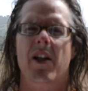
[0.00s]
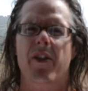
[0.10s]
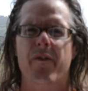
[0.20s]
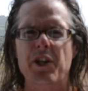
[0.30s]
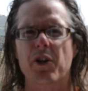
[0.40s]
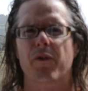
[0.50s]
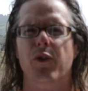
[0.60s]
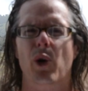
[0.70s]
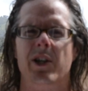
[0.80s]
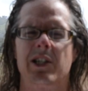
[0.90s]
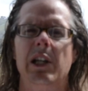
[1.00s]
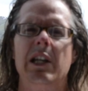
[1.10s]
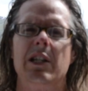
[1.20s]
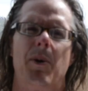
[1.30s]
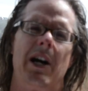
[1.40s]
the vineyard floor as
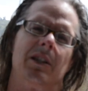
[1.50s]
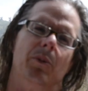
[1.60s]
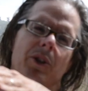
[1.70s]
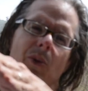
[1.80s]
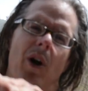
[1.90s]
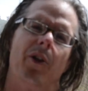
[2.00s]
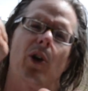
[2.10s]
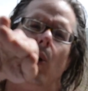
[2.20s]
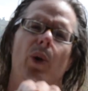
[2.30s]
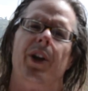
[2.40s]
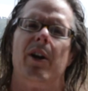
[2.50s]
clean as possible so all the cold